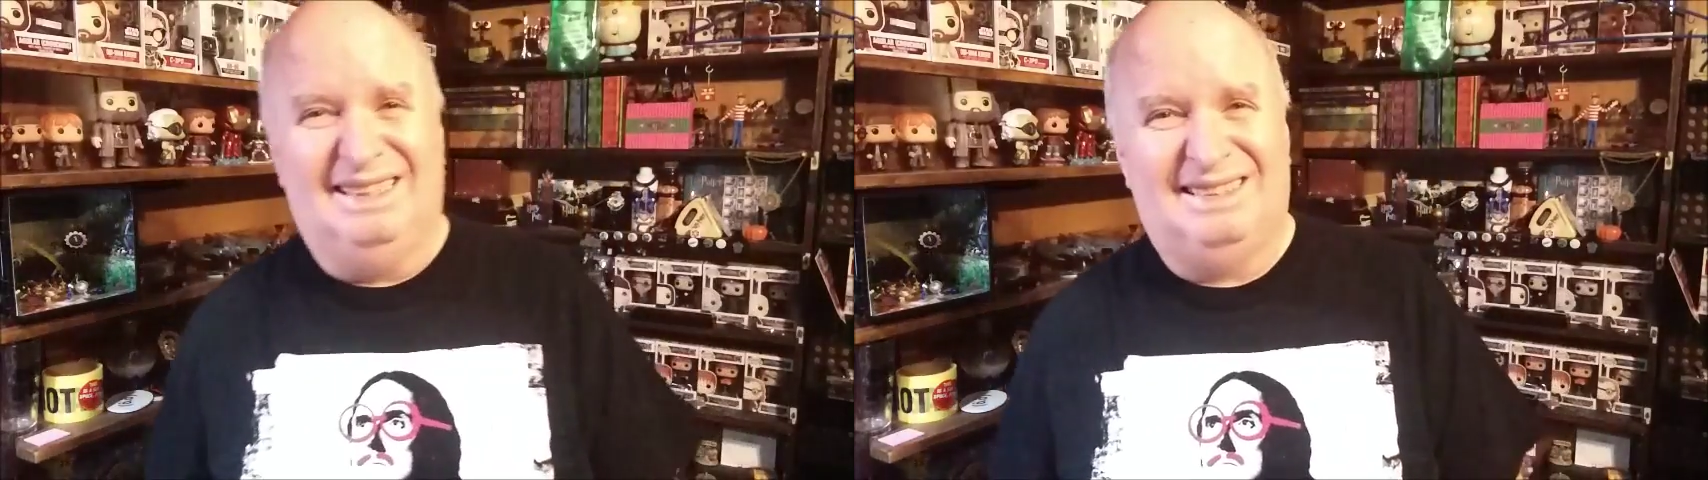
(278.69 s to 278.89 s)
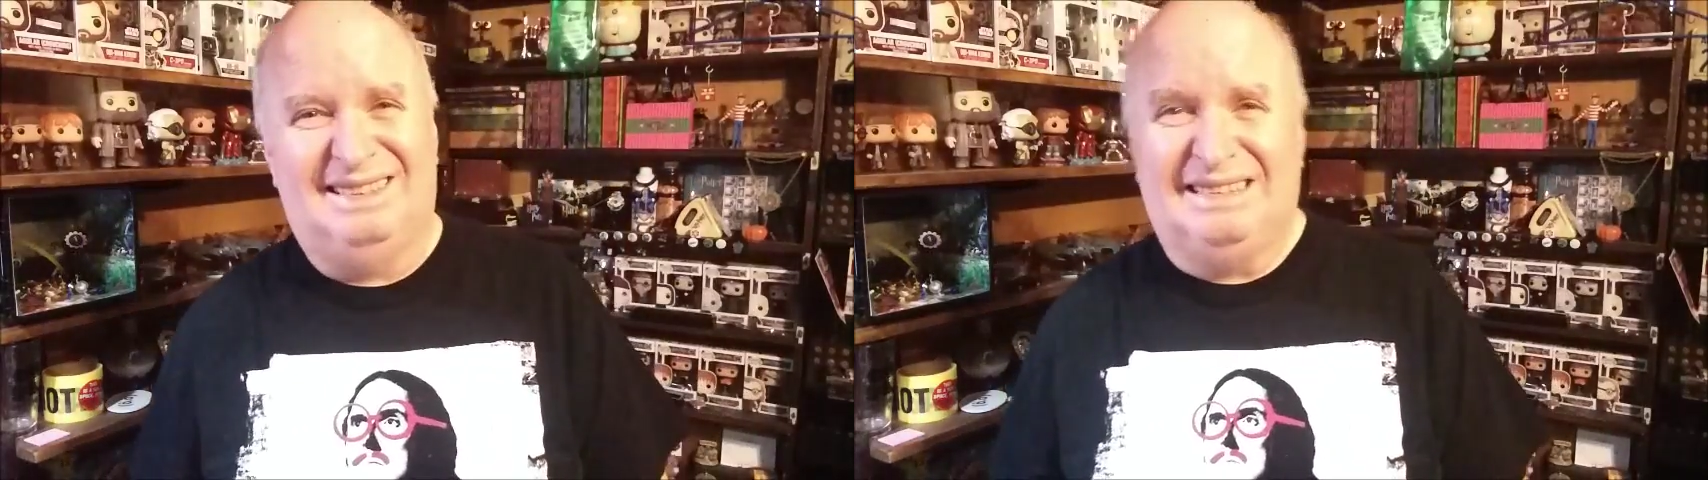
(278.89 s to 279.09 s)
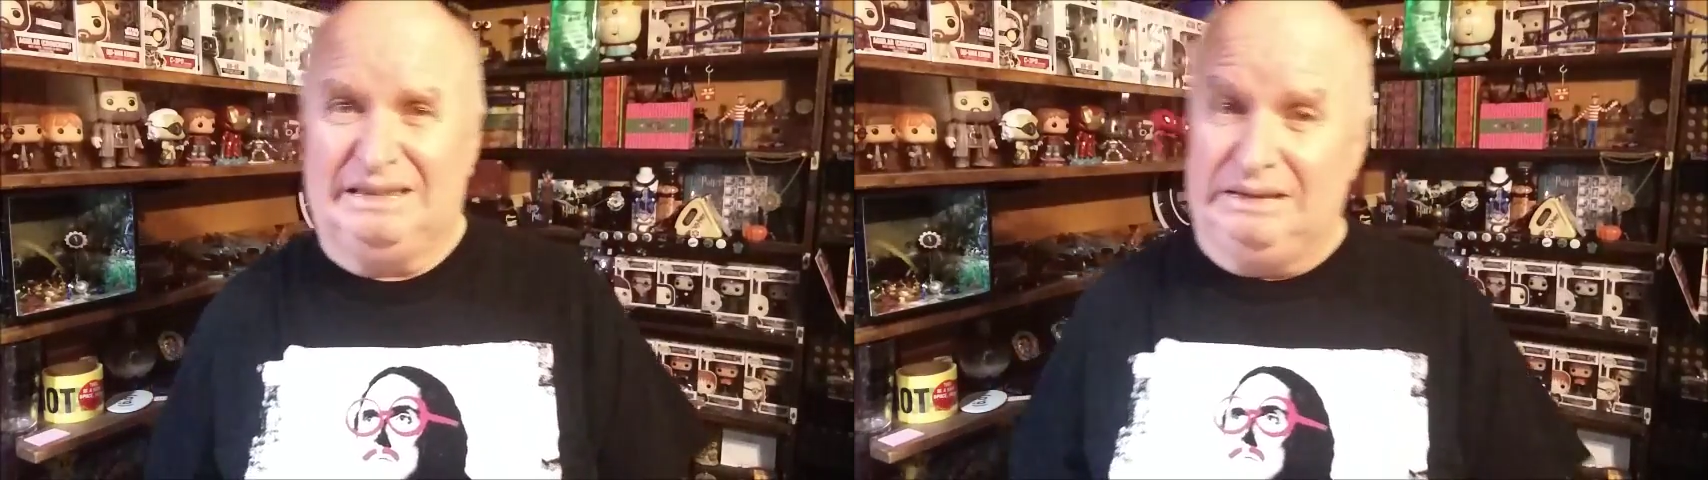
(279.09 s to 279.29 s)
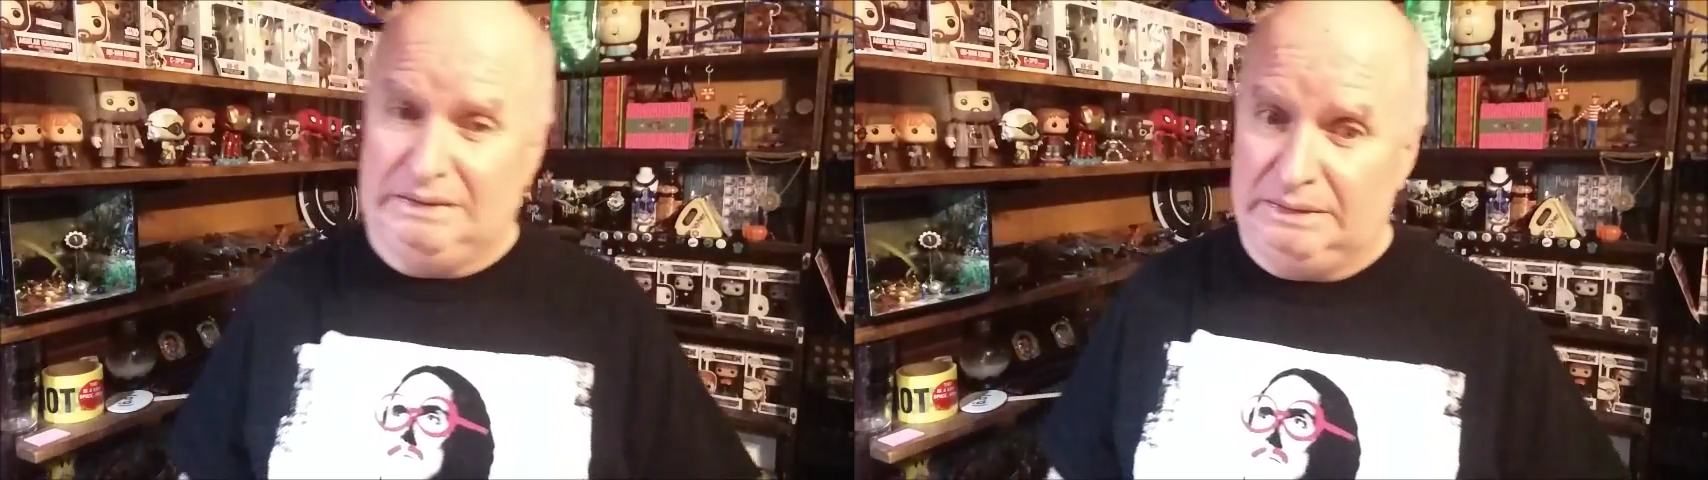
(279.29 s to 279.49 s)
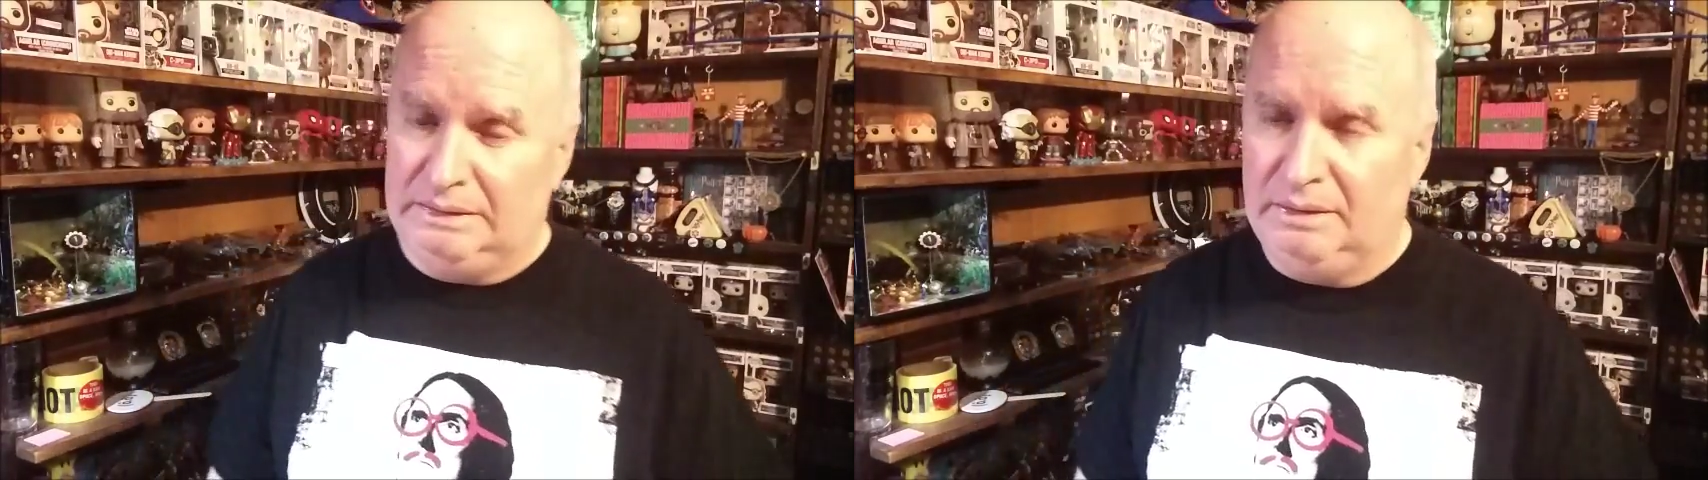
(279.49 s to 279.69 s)
that's
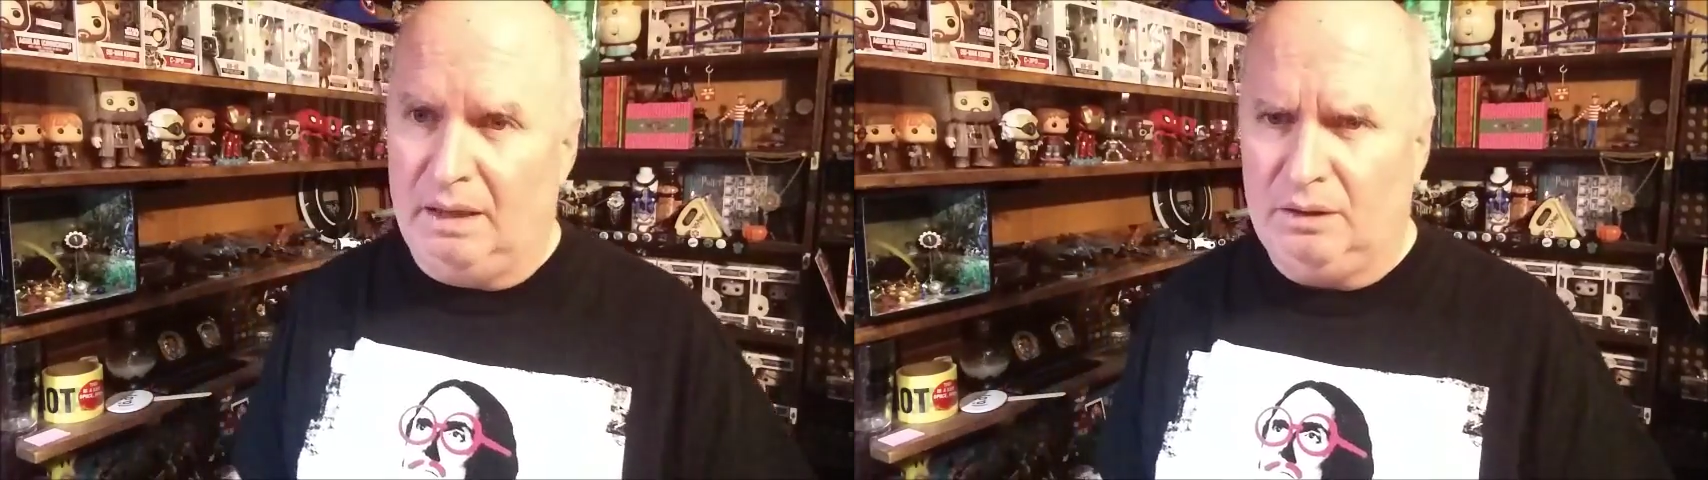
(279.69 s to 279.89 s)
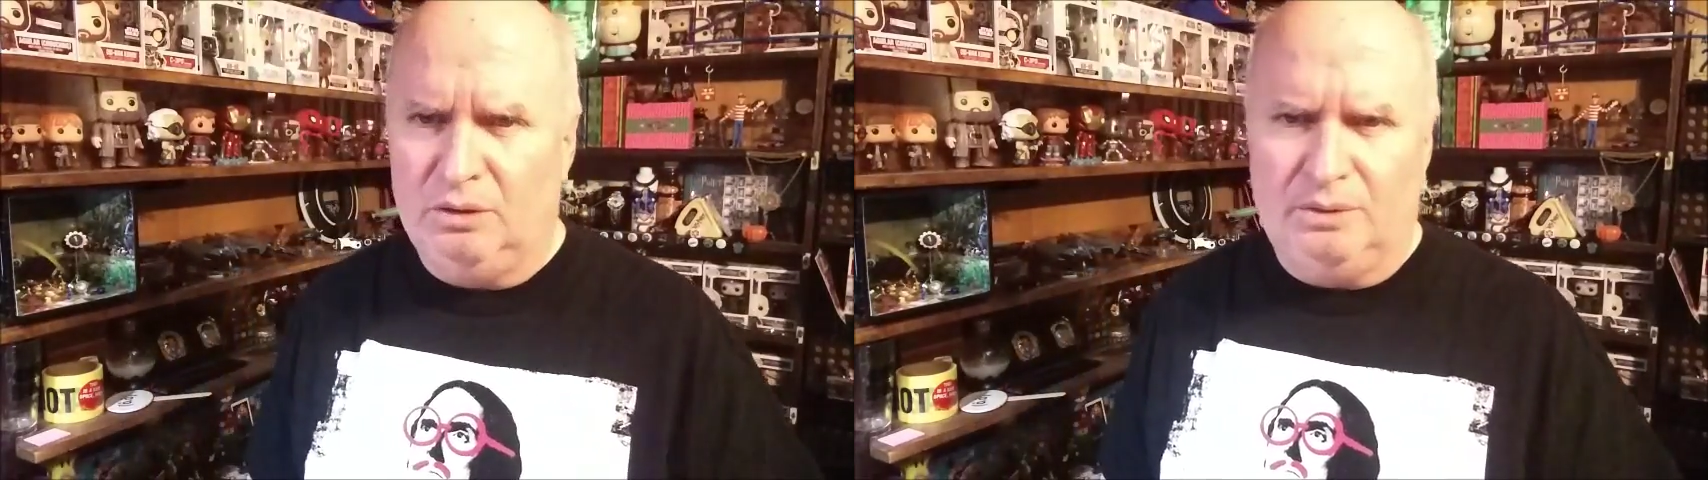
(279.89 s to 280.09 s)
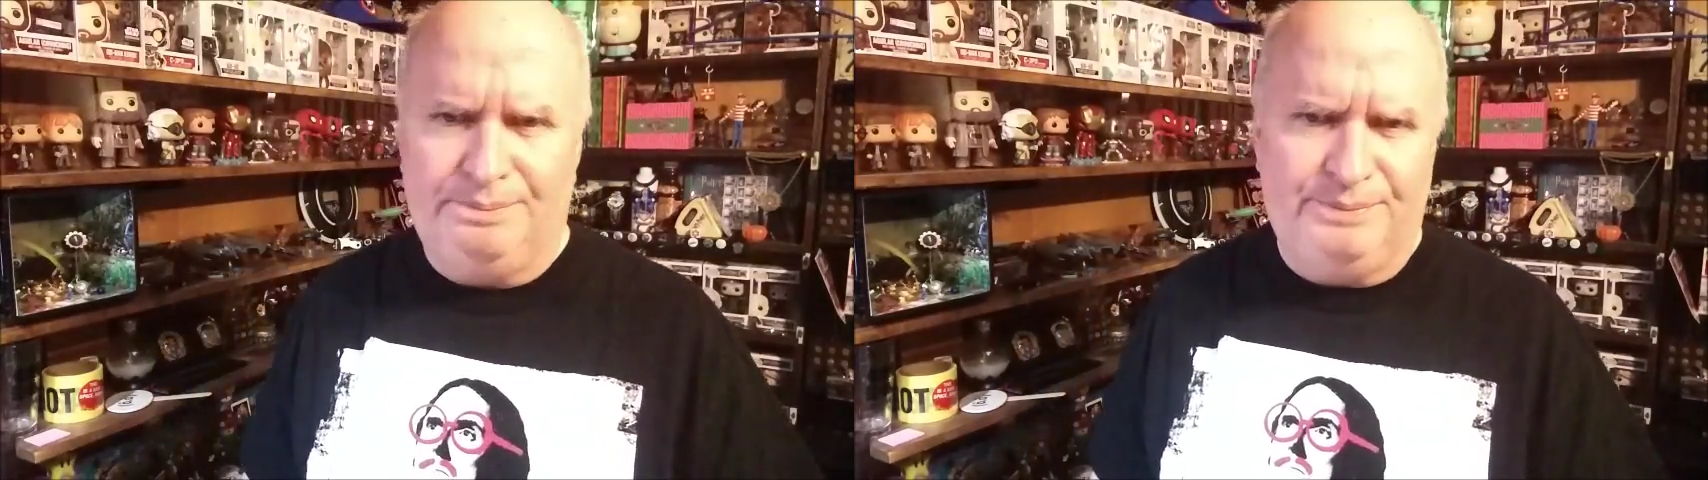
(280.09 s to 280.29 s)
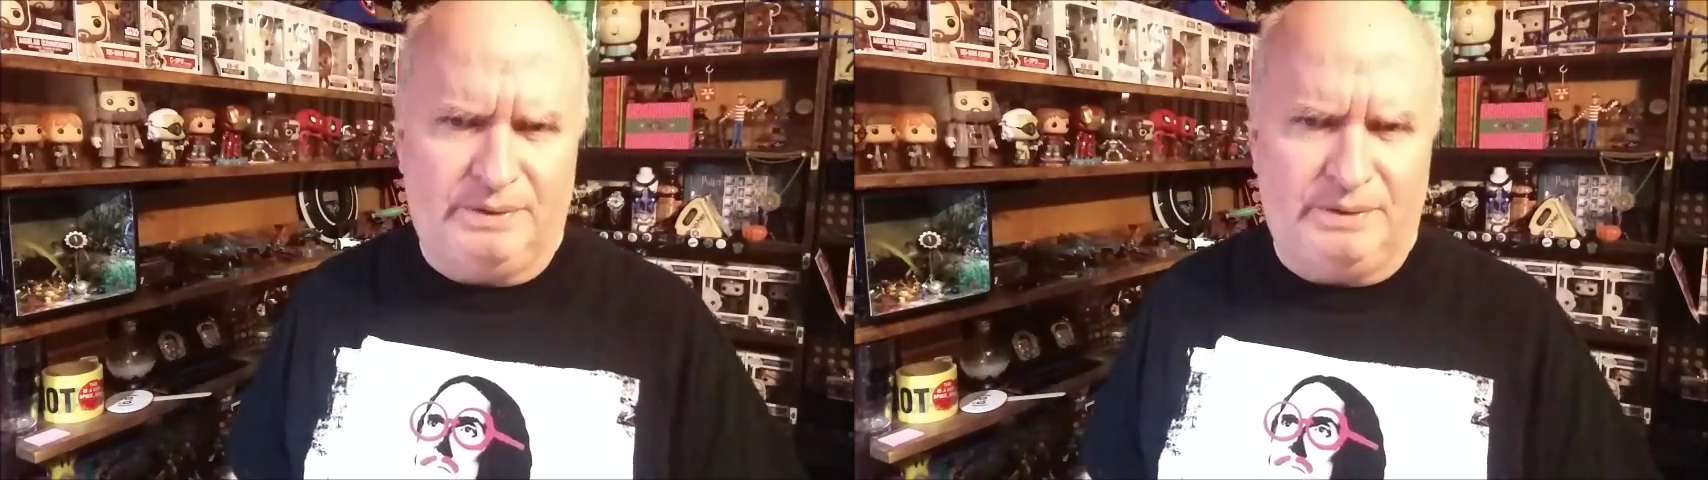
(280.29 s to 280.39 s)
not cool.